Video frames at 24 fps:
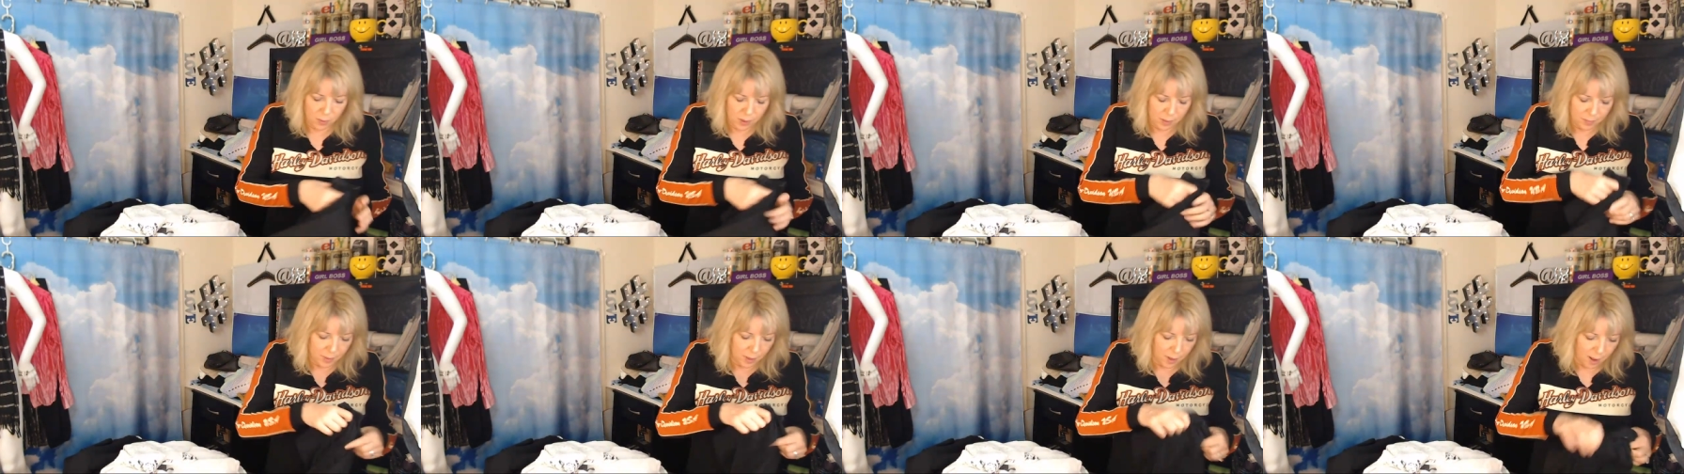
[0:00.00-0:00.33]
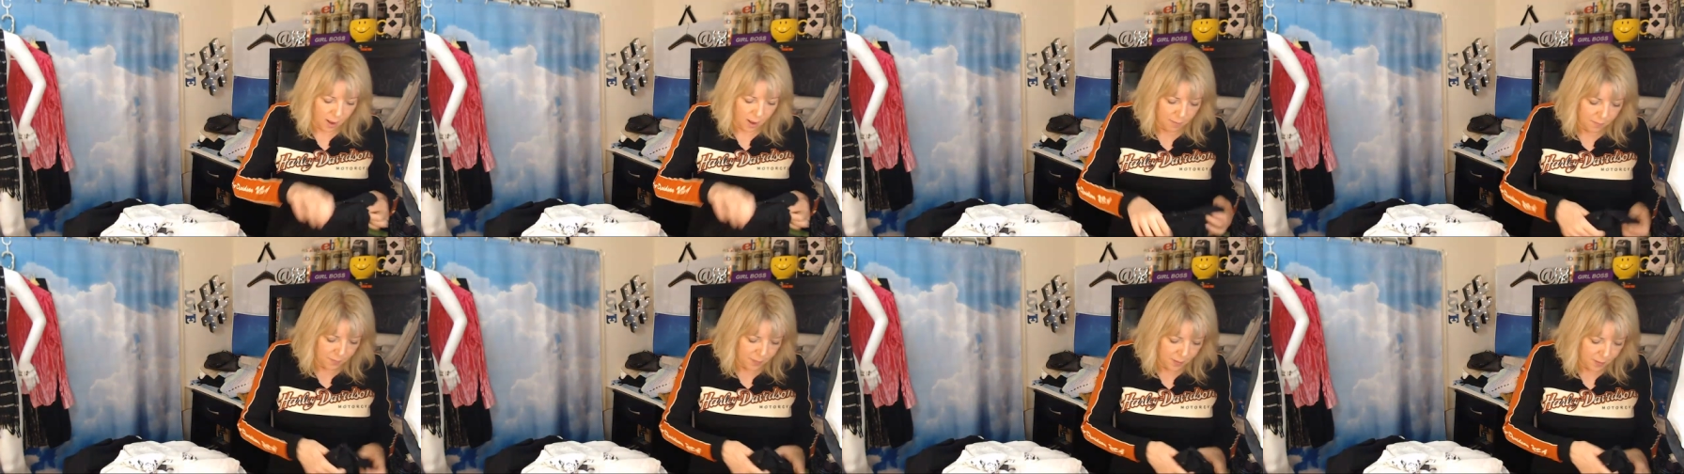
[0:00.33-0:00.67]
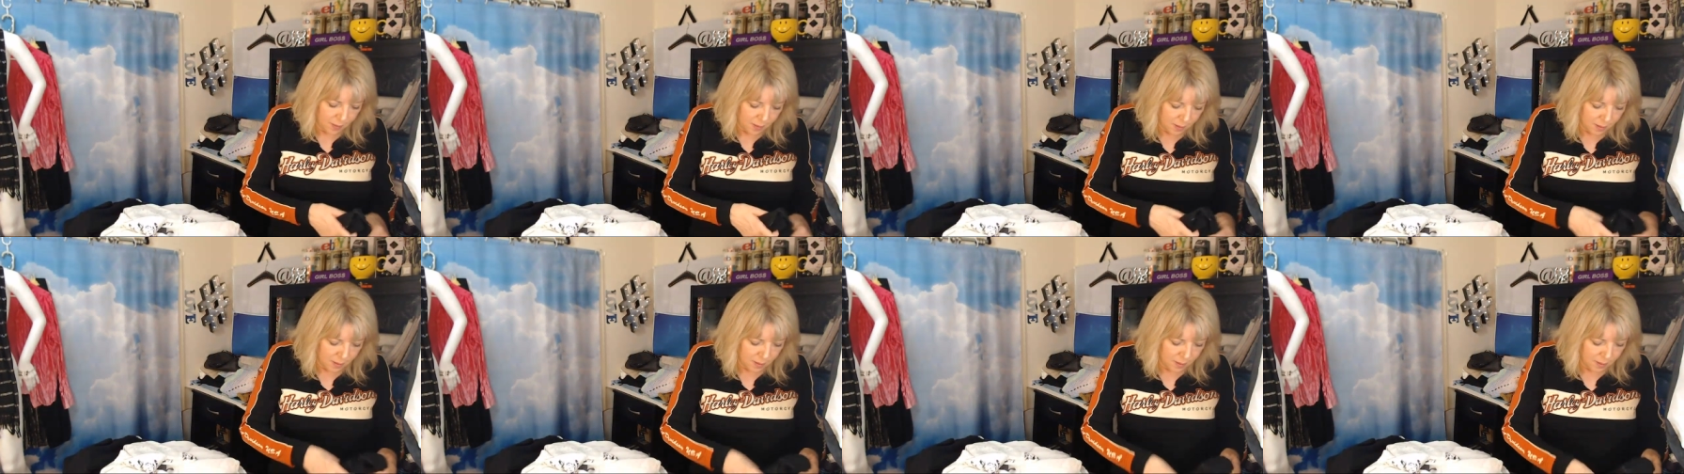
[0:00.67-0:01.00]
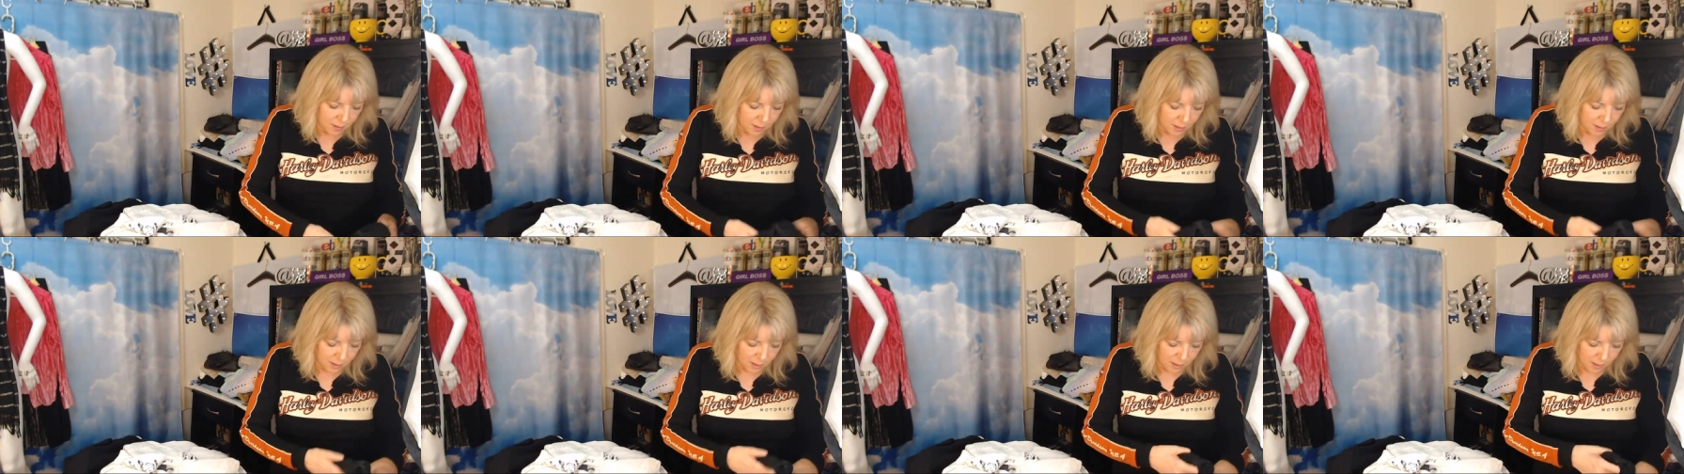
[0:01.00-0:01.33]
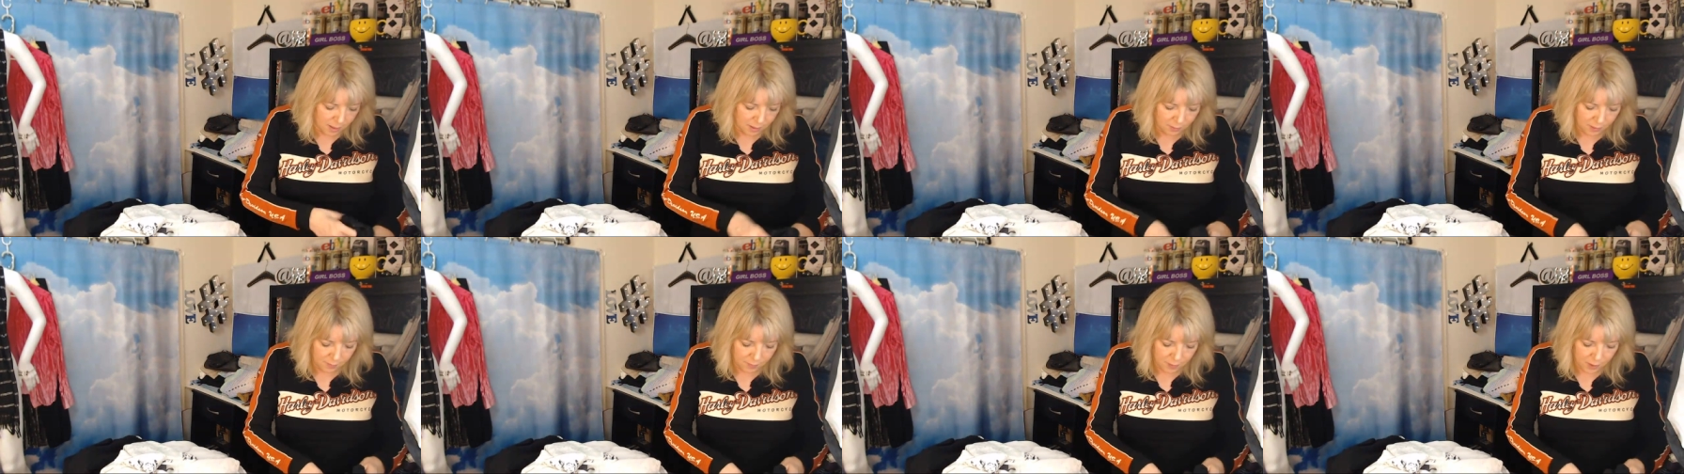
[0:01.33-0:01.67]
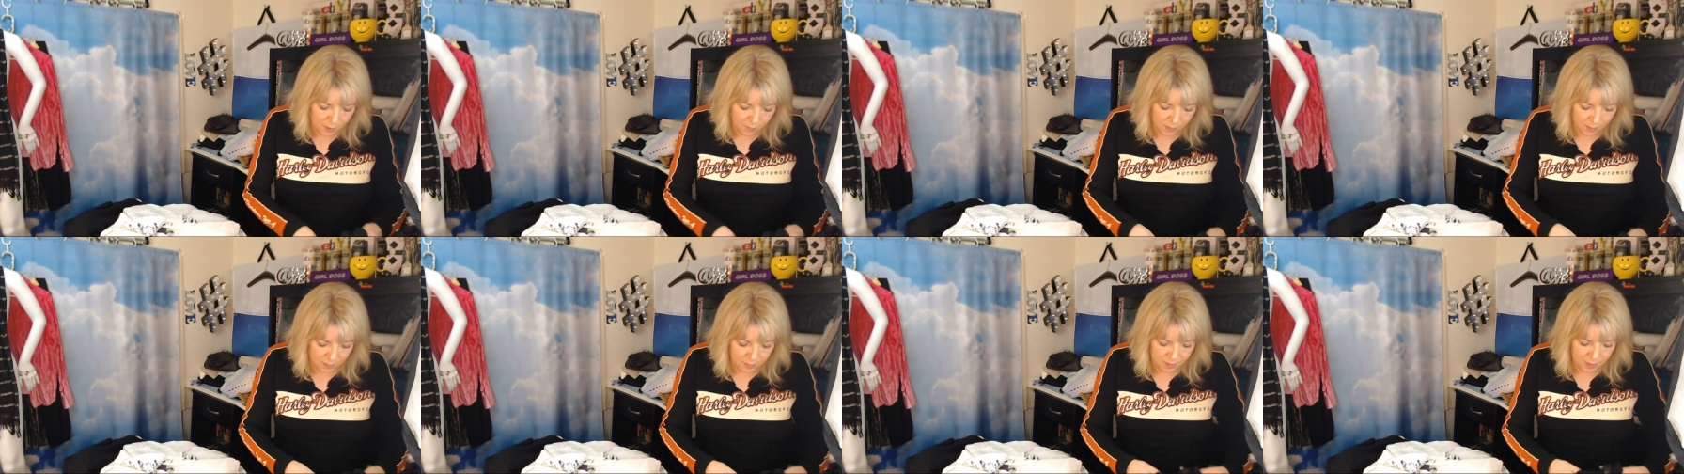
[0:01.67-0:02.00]
Ribkoff. I don't even
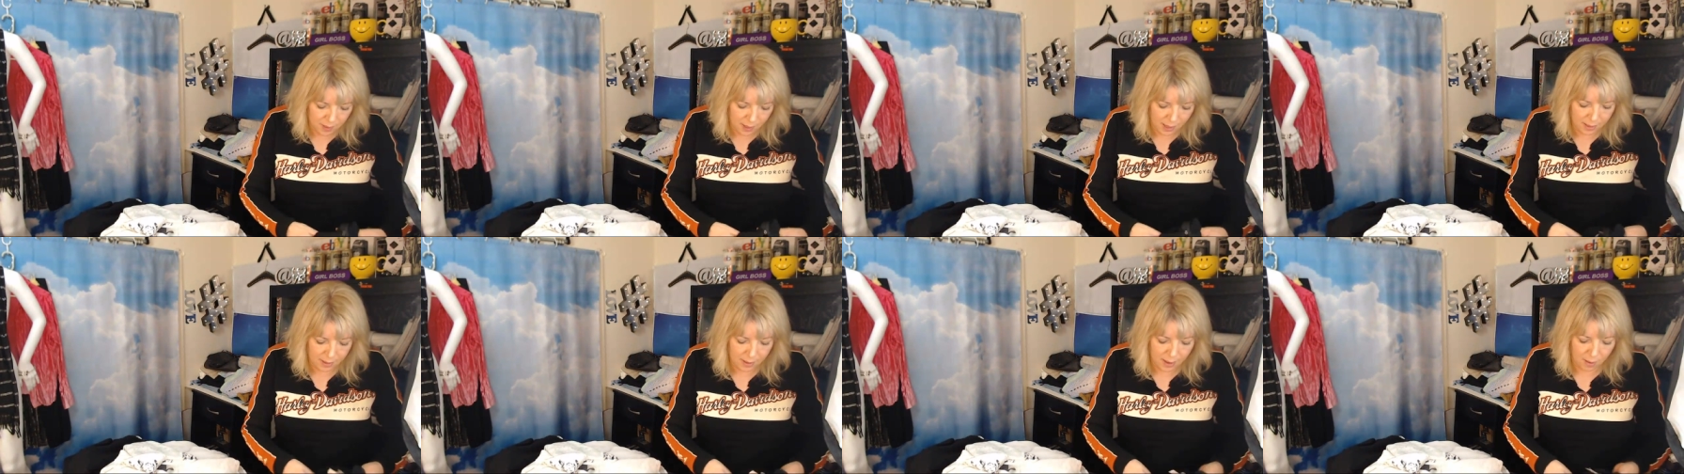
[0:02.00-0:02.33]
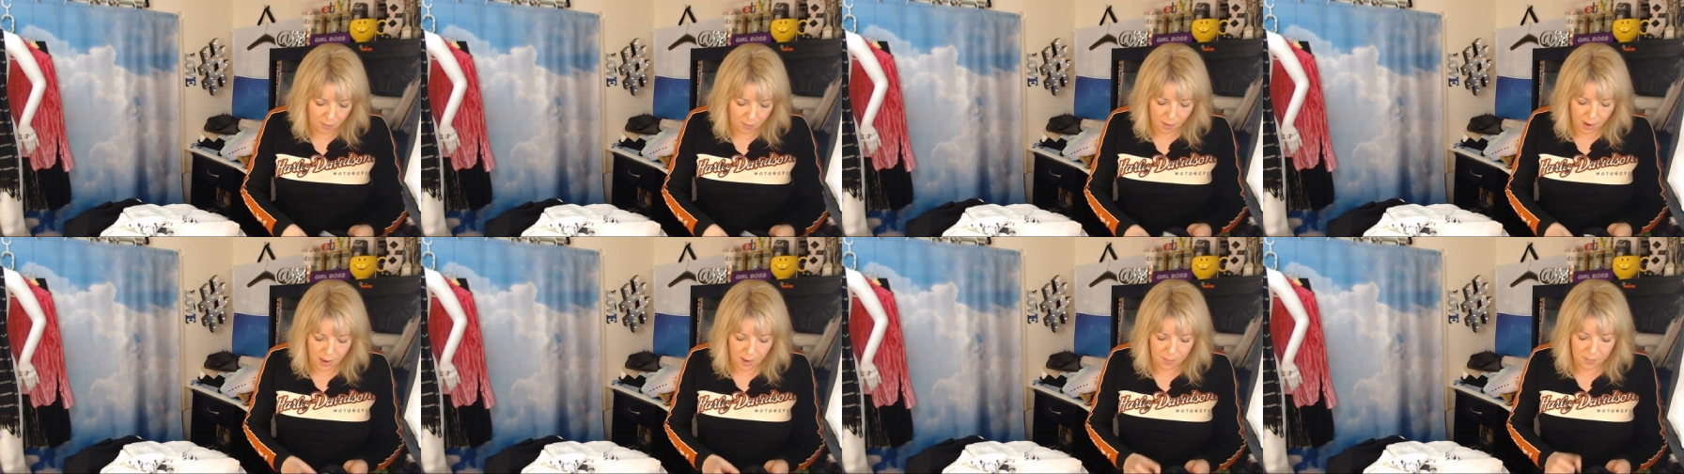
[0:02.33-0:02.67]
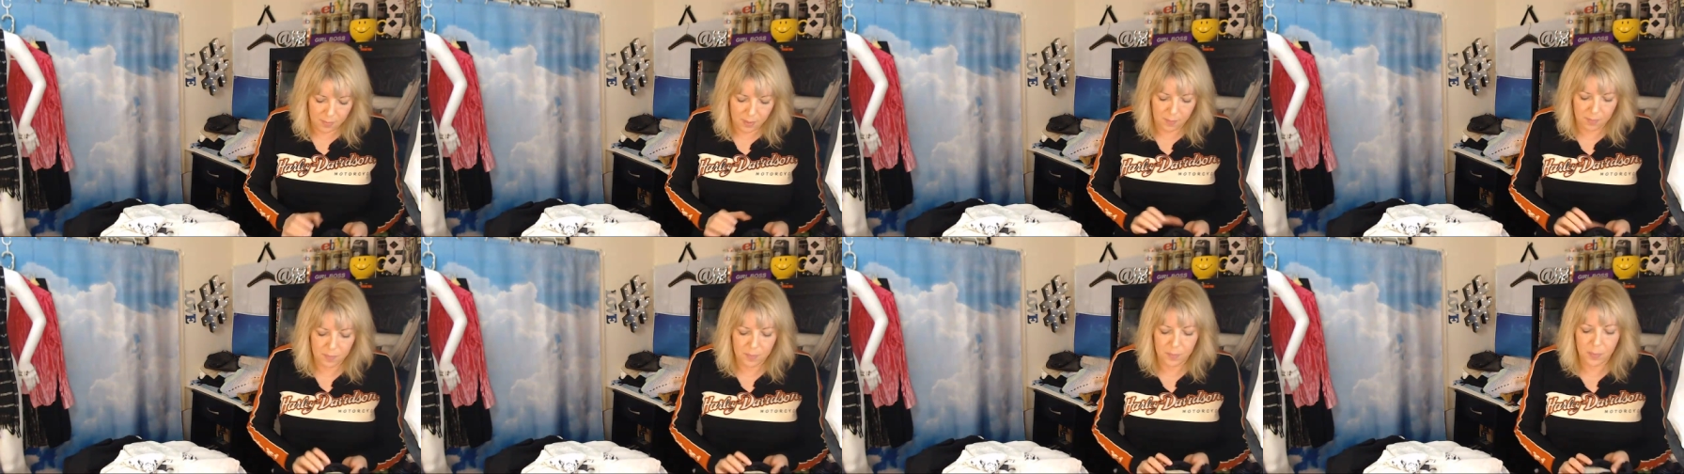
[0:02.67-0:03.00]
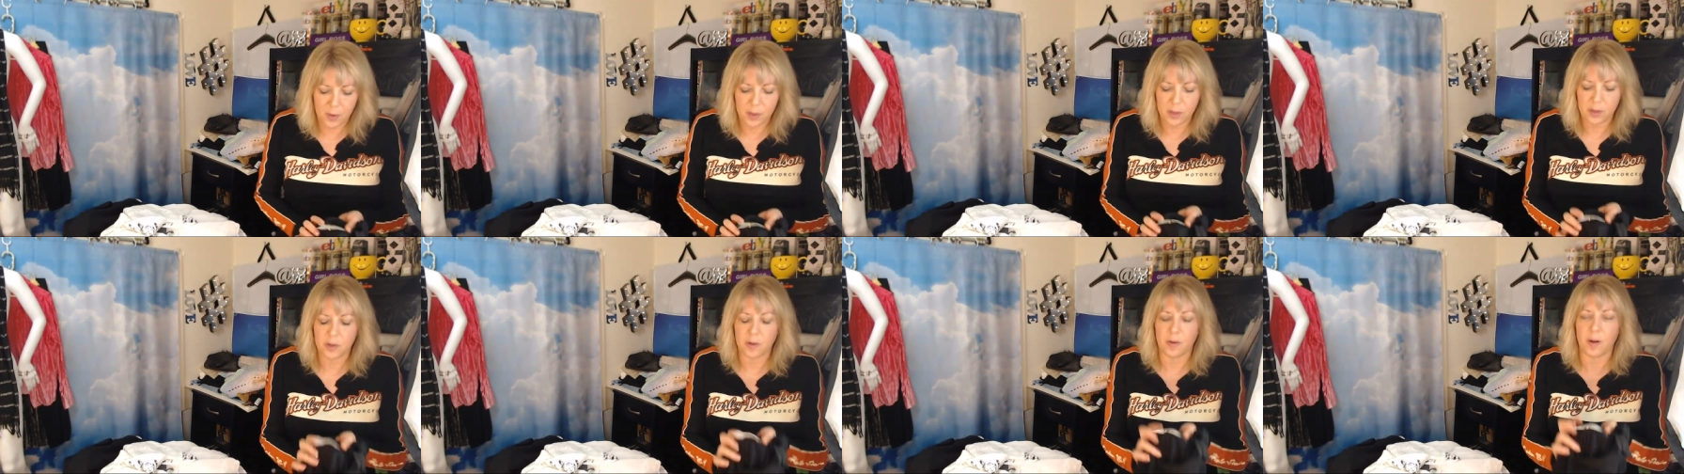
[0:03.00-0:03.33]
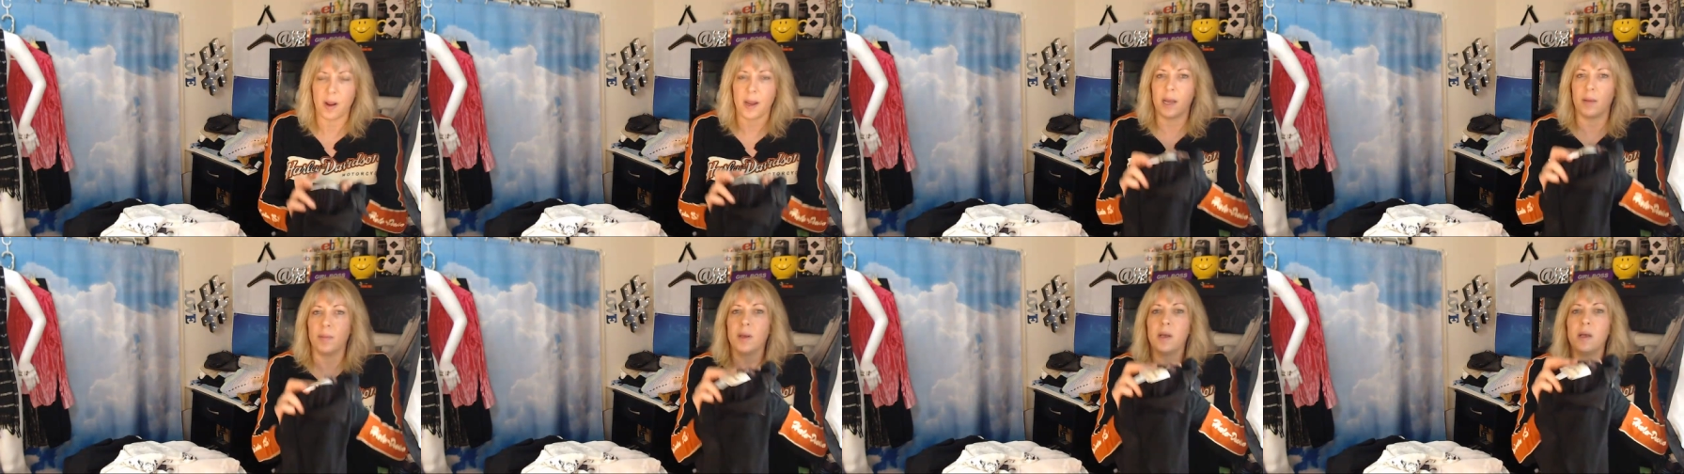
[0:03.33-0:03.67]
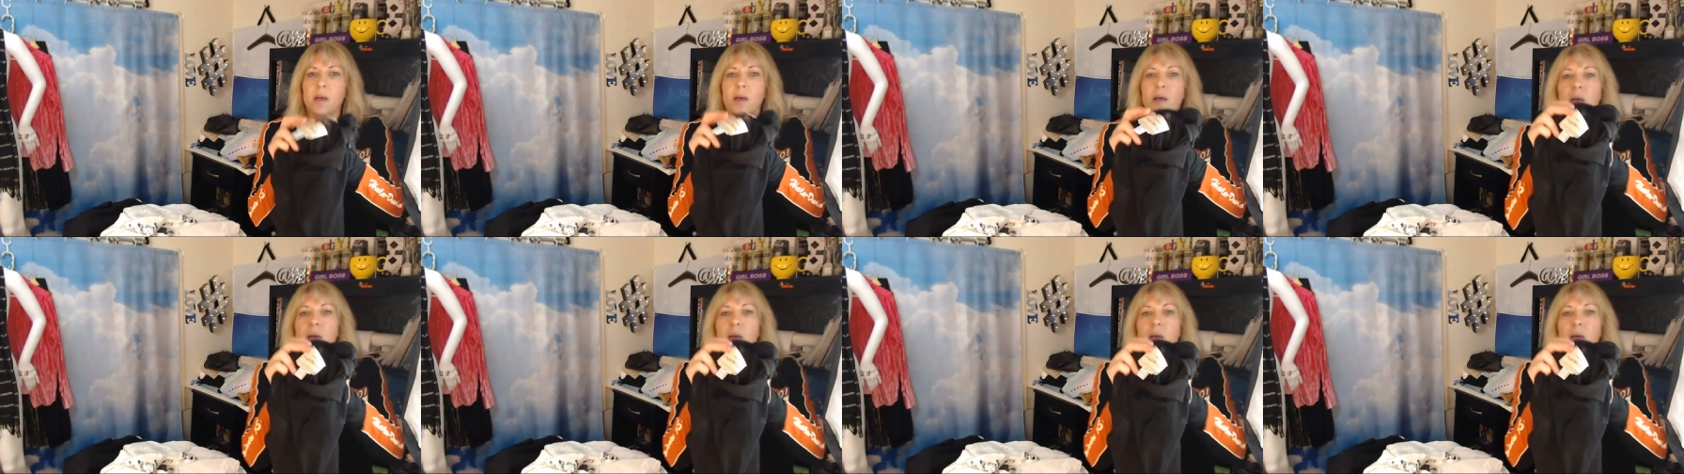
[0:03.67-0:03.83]
know if I'm saying that right, but I'm pretty sure I am.